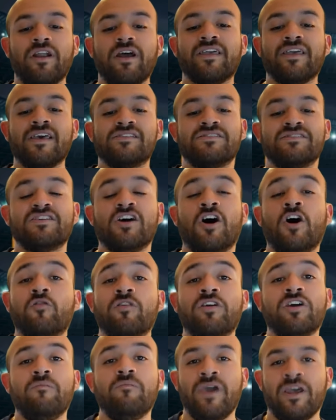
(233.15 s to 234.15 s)
against this hungry
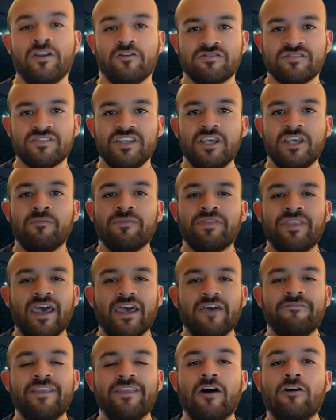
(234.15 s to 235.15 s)
Commanders team that
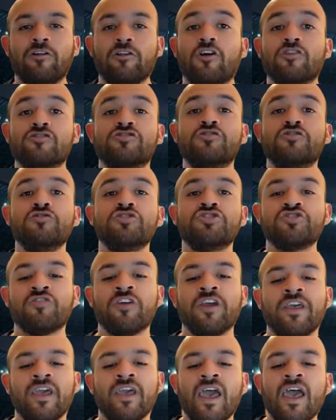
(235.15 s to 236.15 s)
have now lost 2
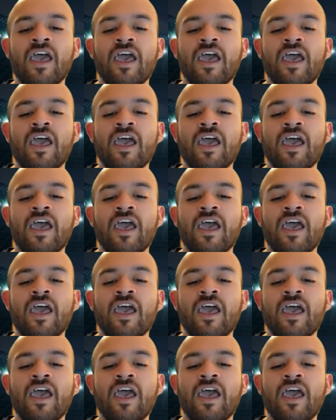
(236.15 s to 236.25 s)
straight